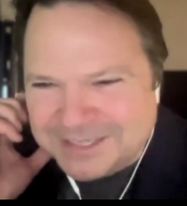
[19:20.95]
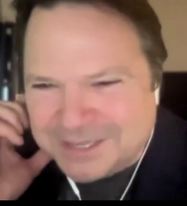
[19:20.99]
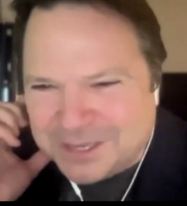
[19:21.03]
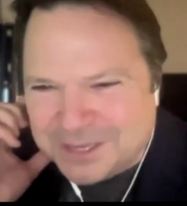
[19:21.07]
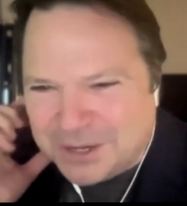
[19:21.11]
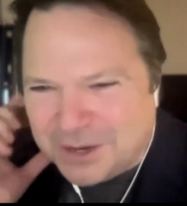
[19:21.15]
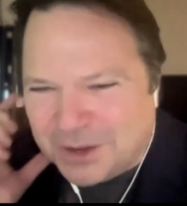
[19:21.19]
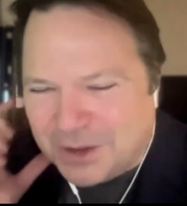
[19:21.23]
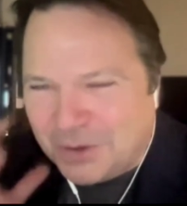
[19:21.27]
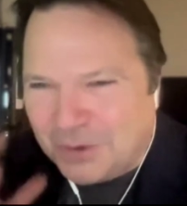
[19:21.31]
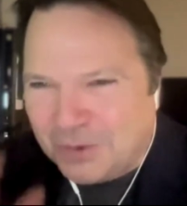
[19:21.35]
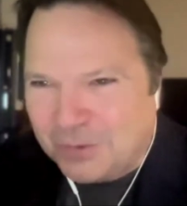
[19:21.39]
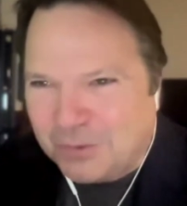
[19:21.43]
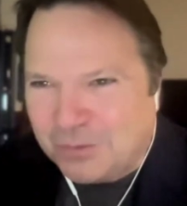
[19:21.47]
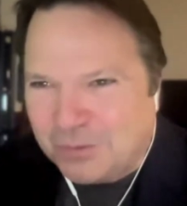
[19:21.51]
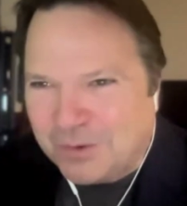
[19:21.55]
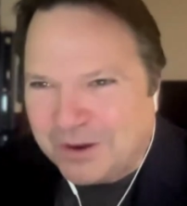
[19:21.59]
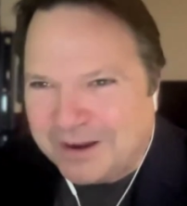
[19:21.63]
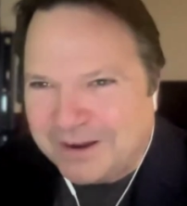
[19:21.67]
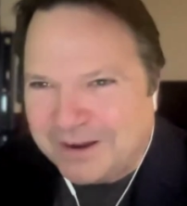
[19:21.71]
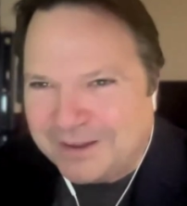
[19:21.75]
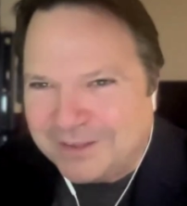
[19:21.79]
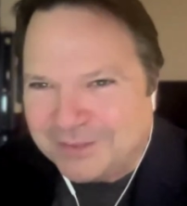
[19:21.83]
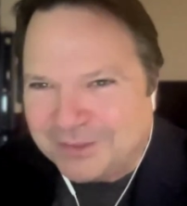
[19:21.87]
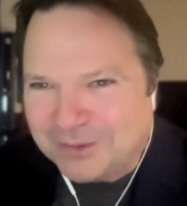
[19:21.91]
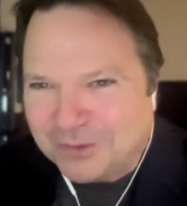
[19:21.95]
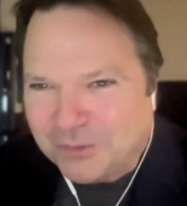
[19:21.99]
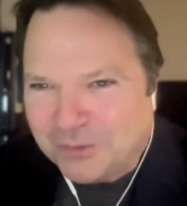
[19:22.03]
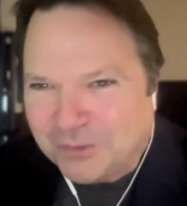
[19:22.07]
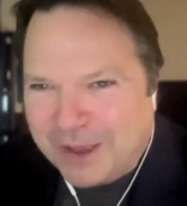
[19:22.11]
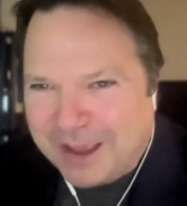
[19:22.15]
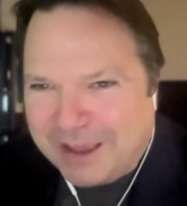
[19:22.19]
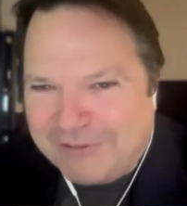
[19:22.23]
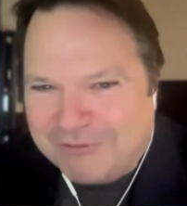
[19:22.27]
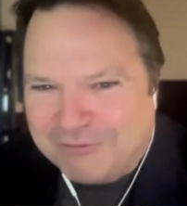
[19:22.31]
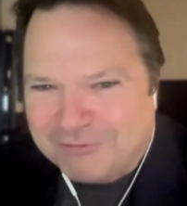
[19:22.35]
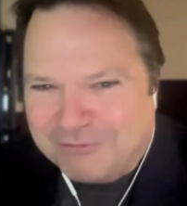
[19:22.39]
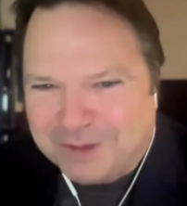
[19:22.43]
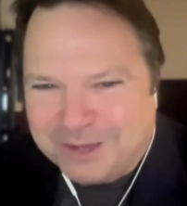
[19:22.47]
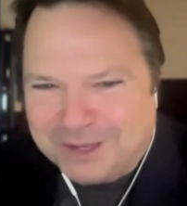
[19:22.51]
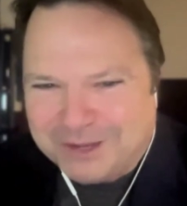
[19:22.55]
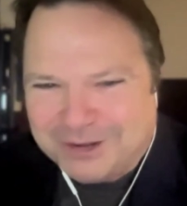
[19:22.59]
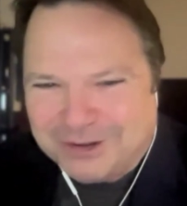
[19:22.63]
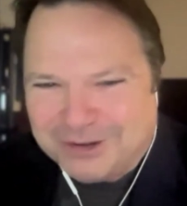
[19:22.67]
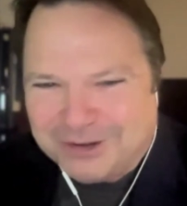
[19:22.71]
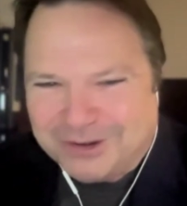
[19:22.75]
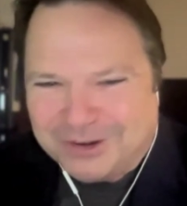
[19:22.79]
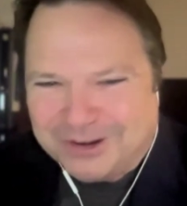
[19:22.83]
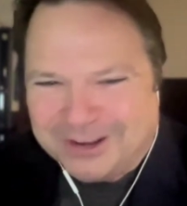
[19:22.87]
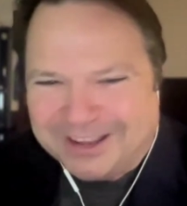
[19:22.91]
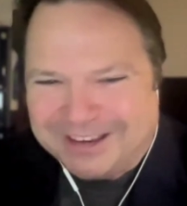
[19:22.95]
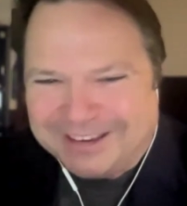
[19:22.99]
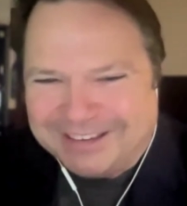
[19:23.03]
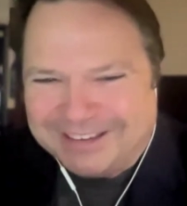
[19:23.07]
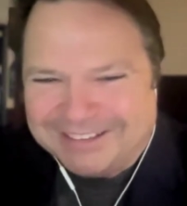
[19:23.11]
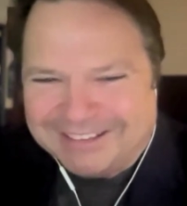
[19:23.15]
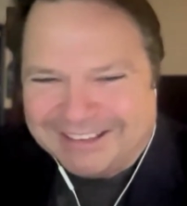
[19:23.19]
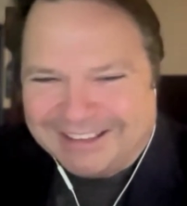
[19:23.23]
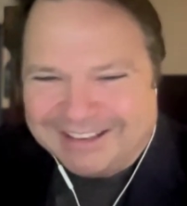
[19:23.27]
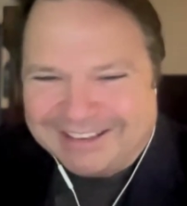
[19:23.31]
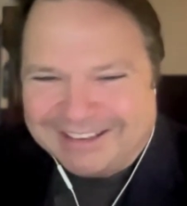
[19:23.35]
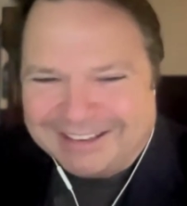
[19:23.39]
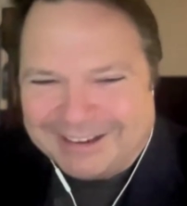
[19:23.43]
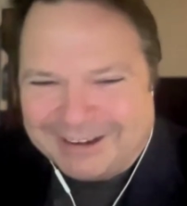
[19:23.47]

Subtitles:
wearing the wife beater and